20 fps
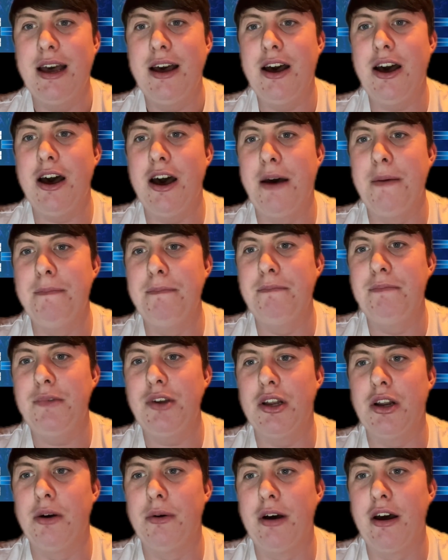
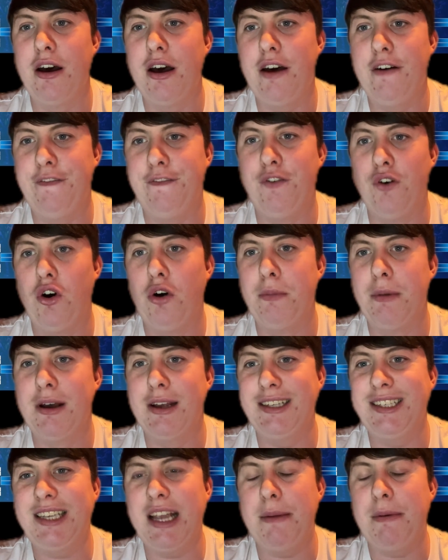a former
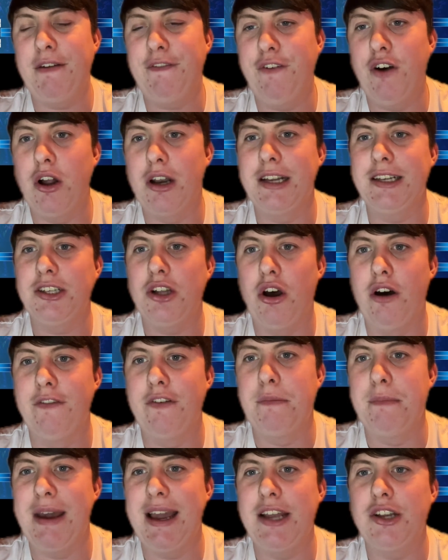semi-finalist of
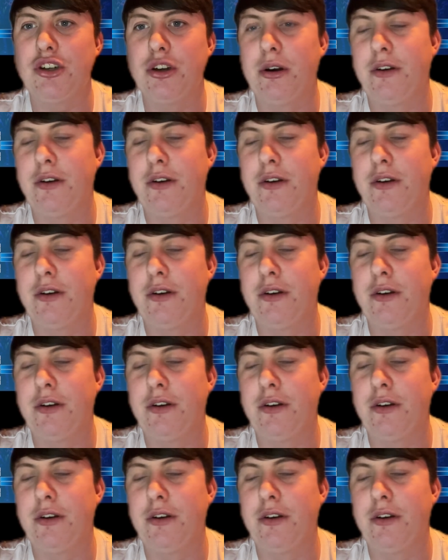a major.